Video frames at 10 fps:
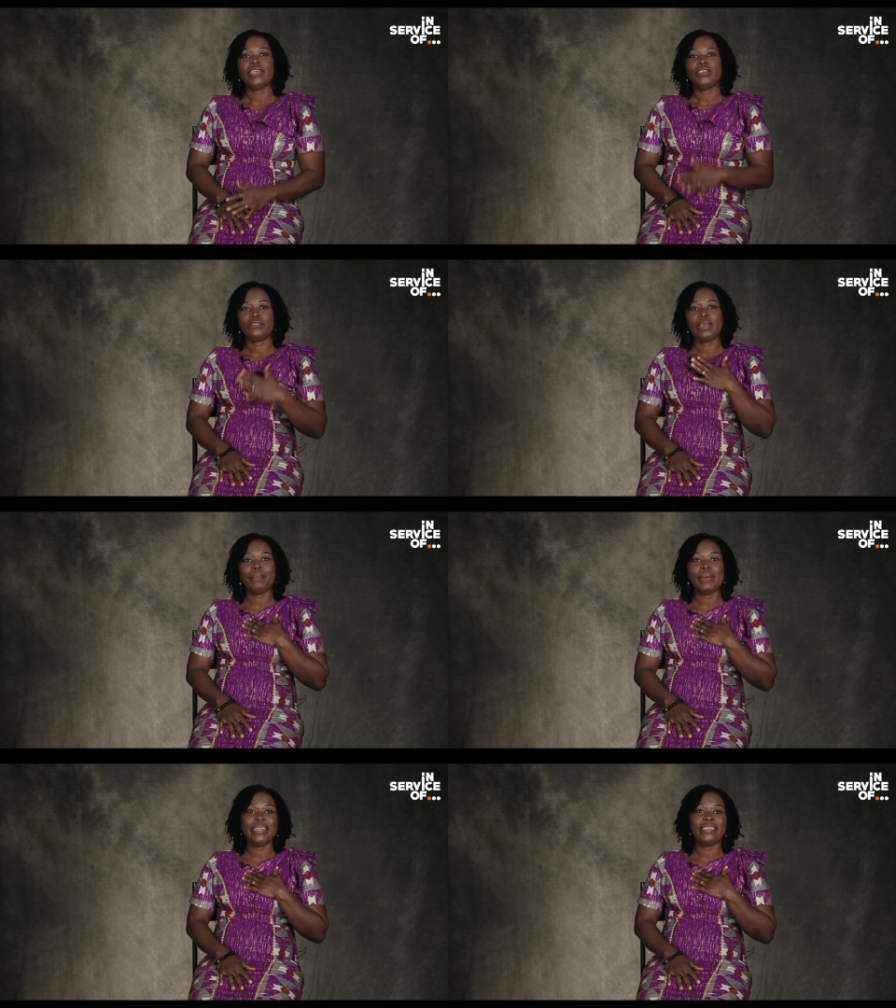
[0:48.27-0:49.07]
So I
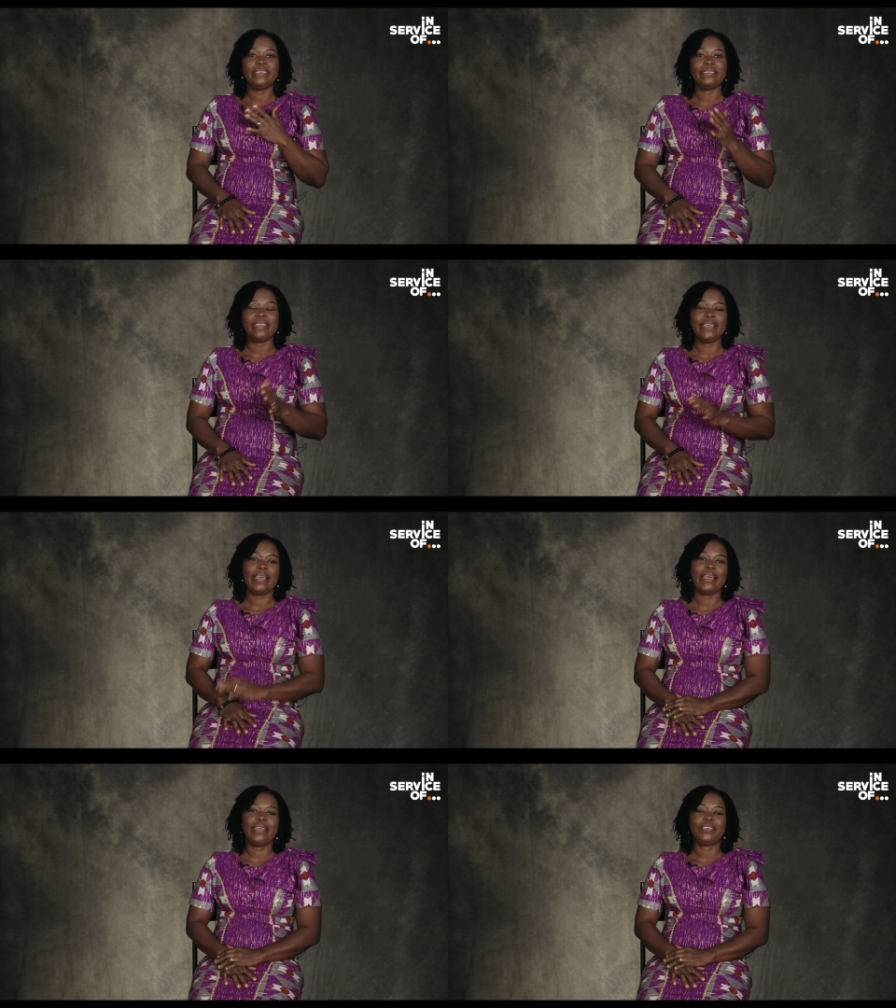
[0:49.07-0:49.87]
manage the
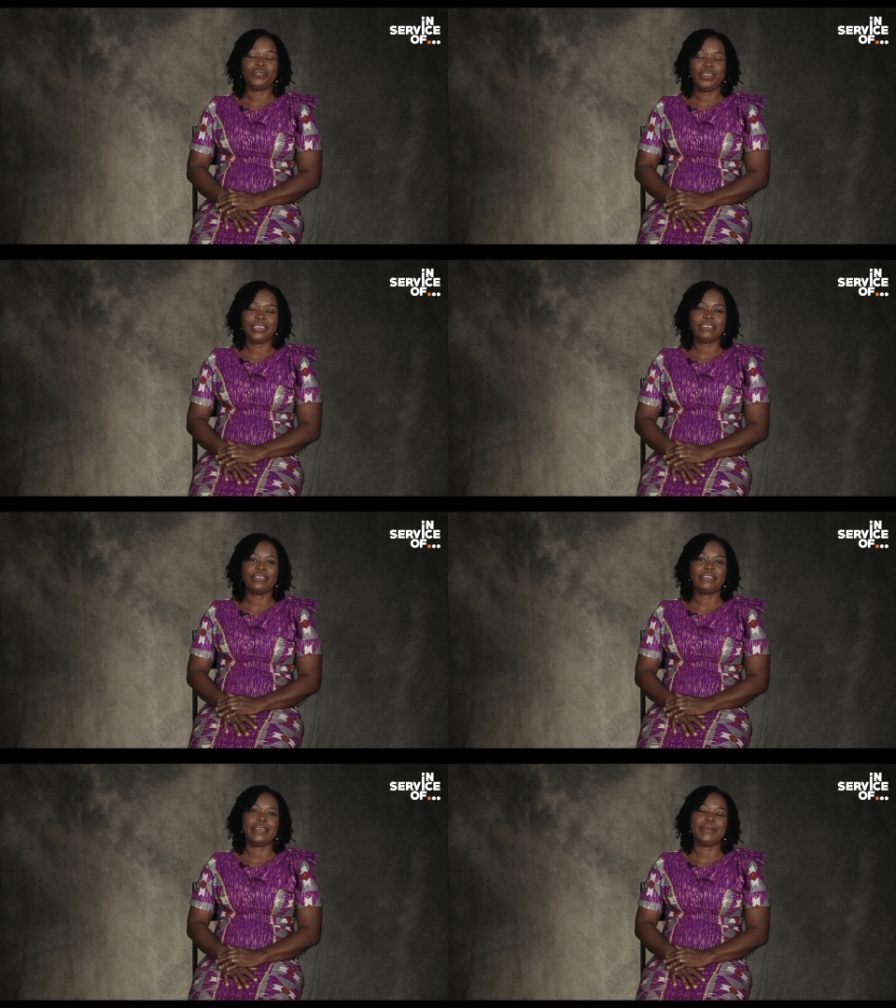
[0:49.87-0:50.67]
children's
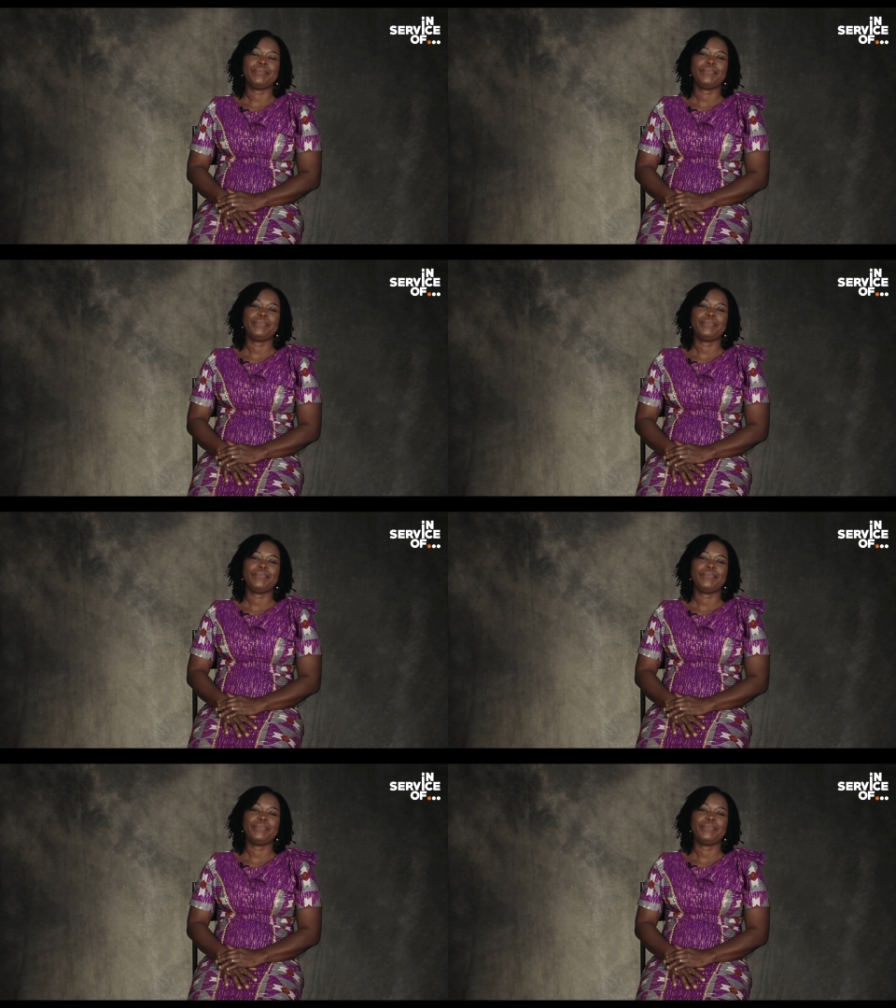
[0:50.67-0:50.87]
shelter.